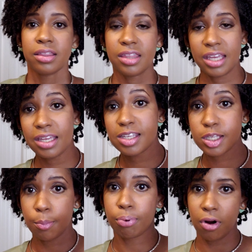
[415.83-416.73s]

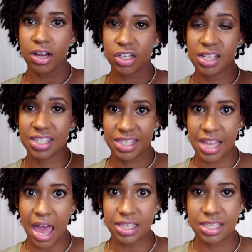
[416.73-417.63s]
these brush
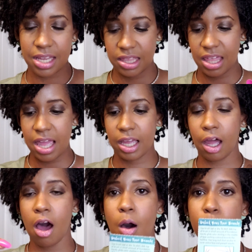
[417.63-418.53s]
sets, they
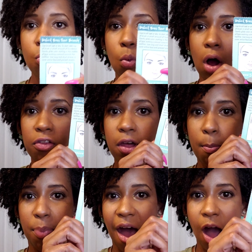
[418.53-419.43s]
come on
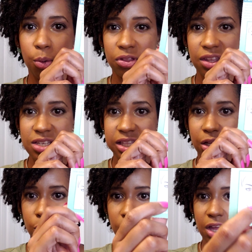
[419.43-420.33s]
the back with these
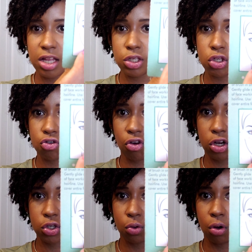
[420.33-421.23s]
little
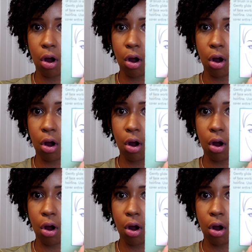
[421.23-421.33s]
instructional